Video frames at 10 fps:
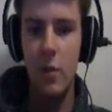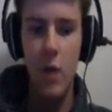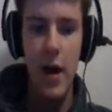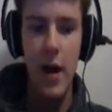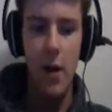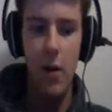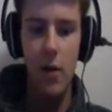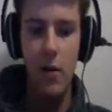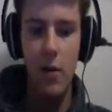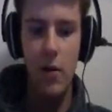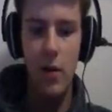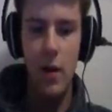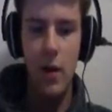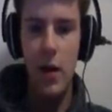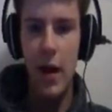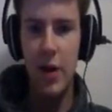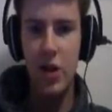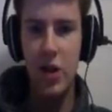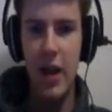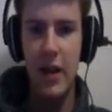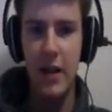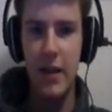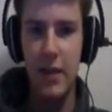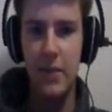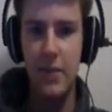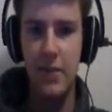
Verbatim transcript: Wow. I just tanked it.